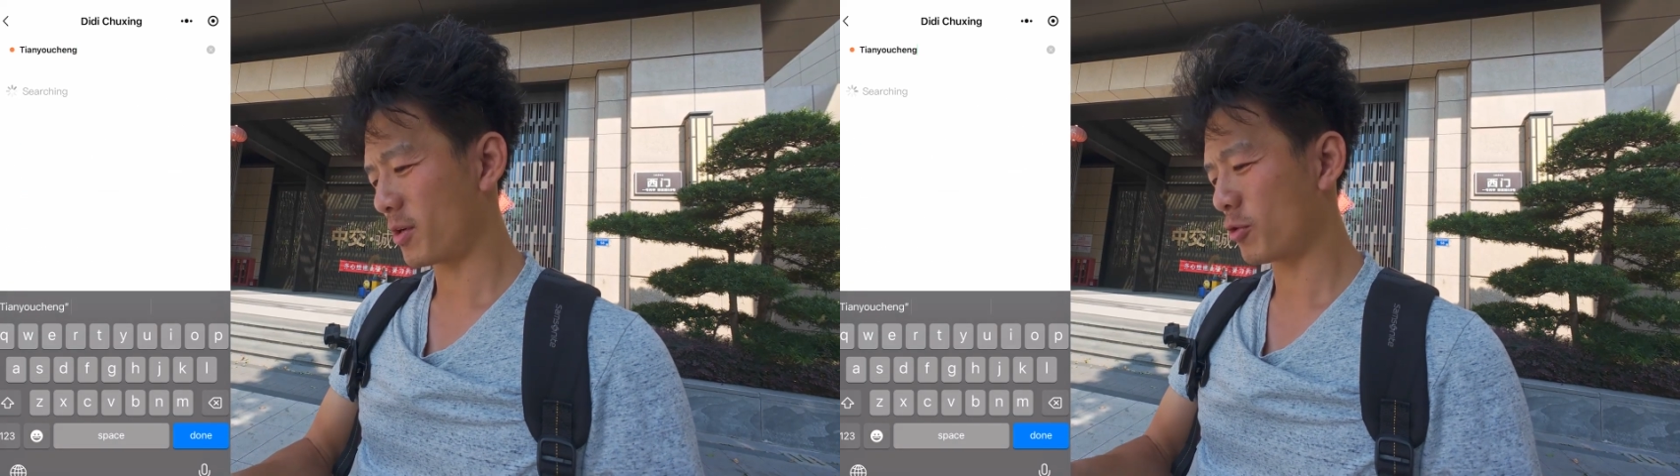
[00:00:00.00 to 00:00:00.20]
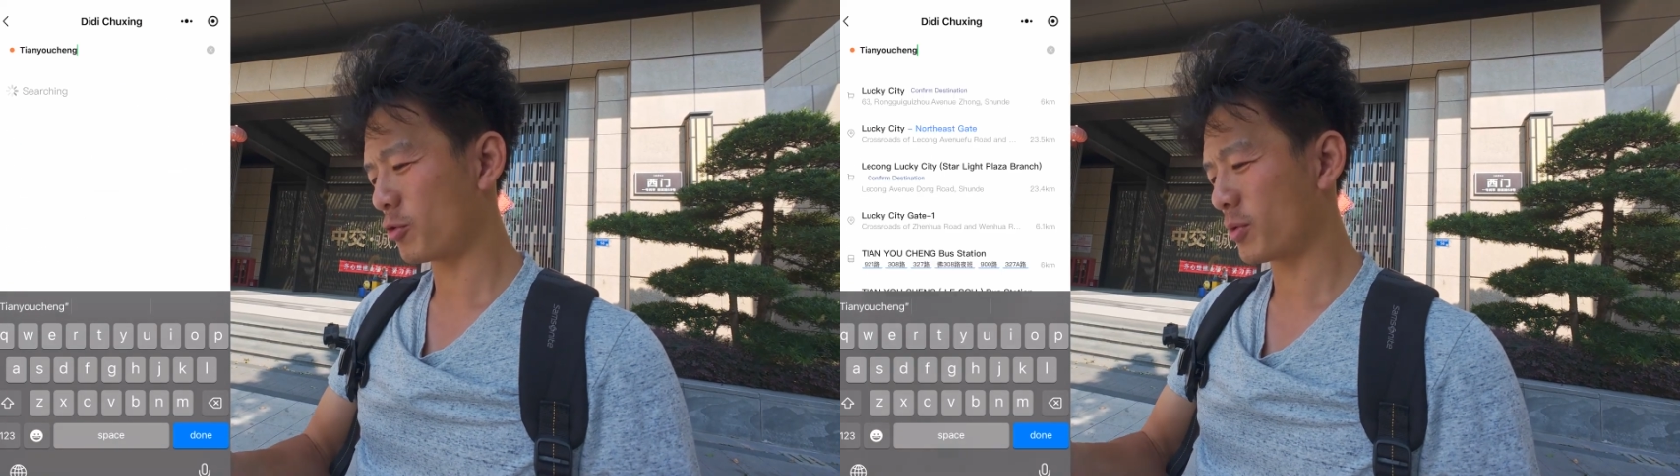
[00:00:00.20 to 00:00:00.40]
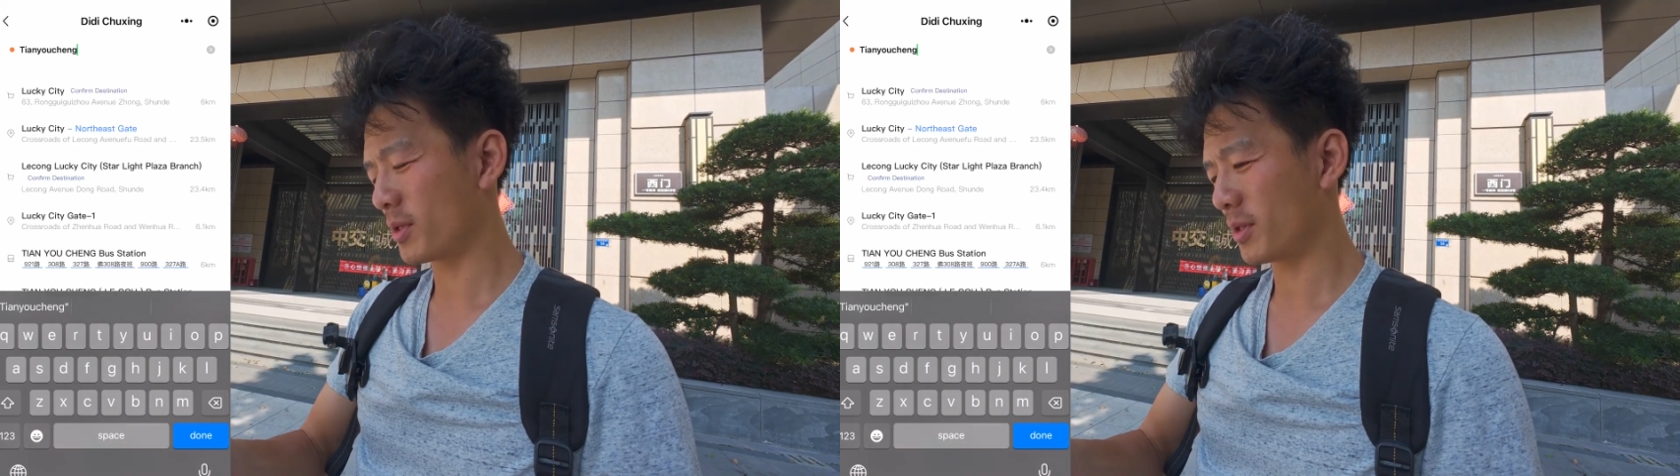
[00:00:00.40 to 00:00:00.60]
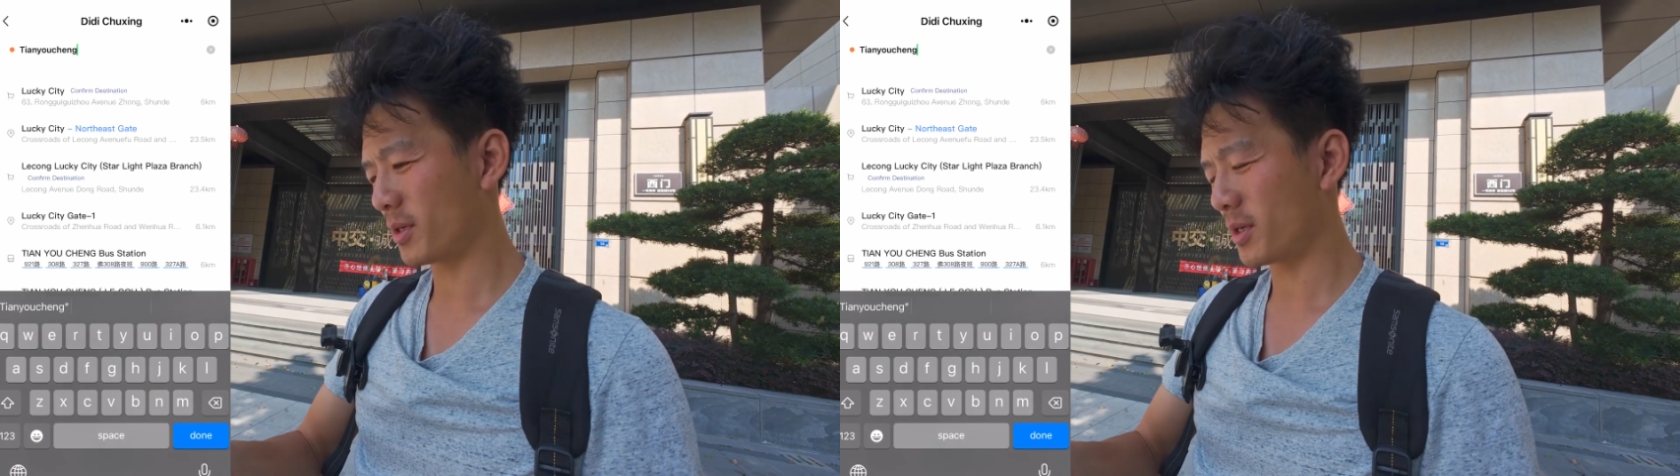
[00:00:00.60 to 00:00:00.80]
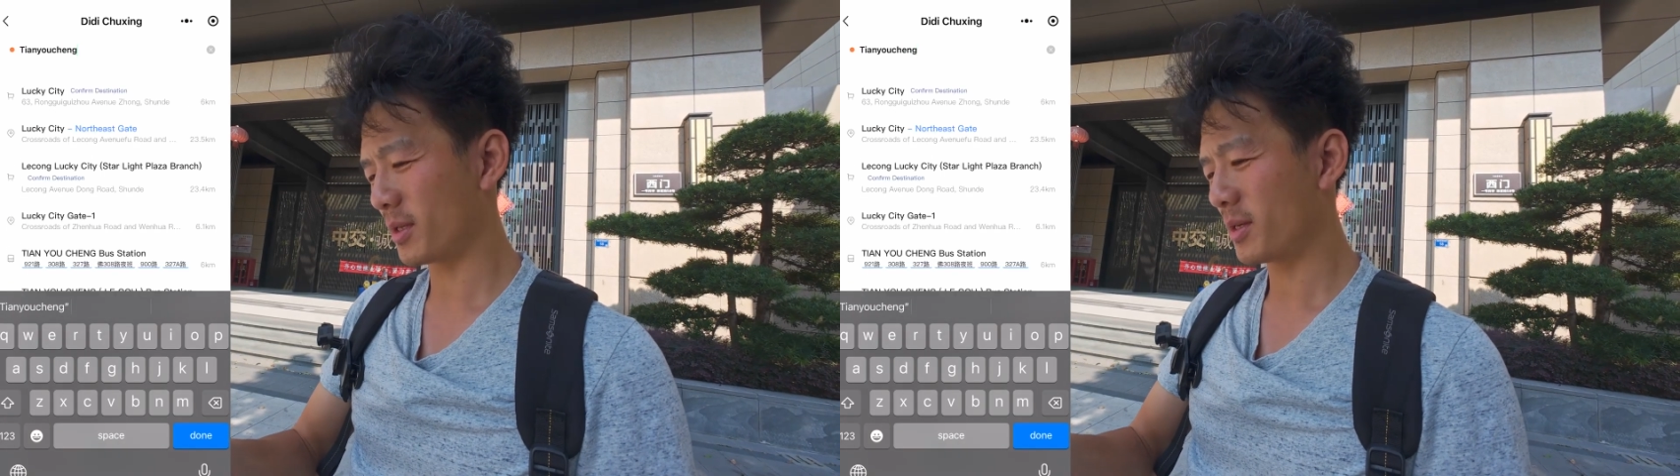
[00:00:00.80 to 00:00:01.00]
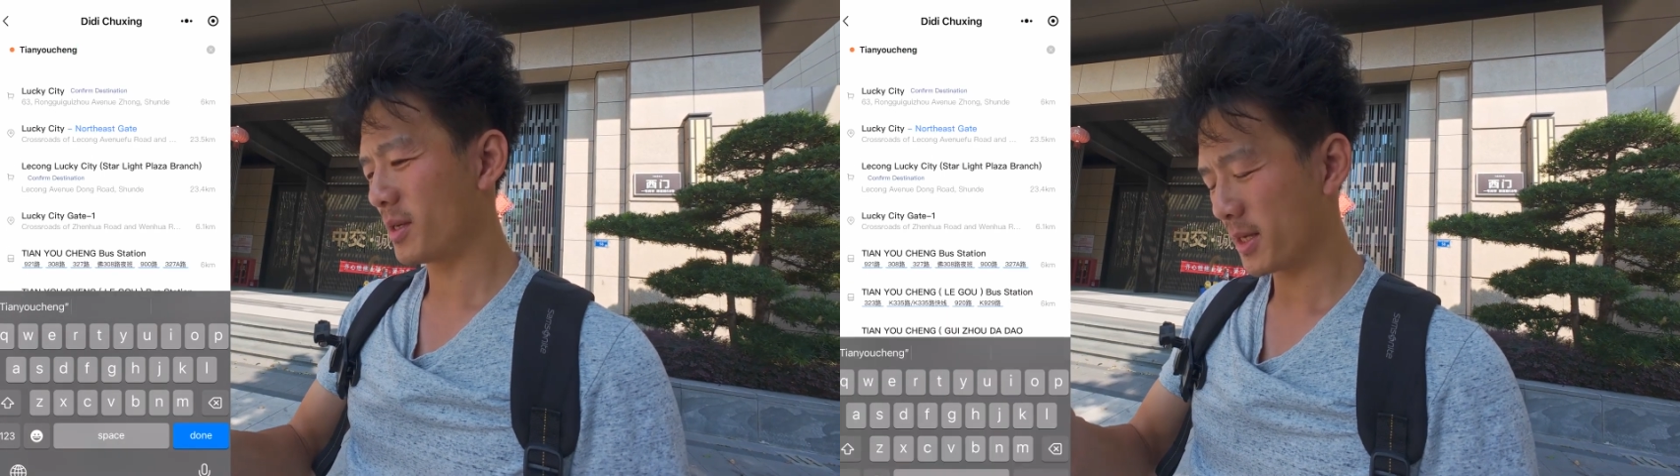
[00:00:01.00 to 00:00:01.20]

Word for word: we go. Sunder.